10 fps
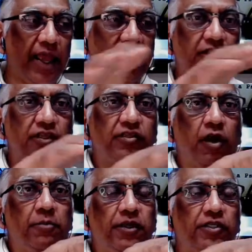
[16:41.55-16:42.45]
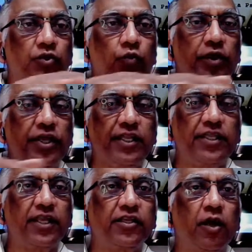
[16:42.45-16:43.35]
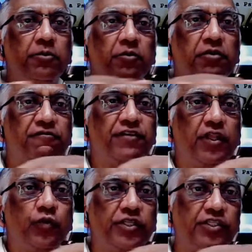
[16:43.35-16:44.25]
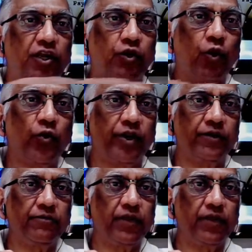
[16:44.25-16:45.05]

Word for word: and the tub is, we need that tub to be filled with serotonin.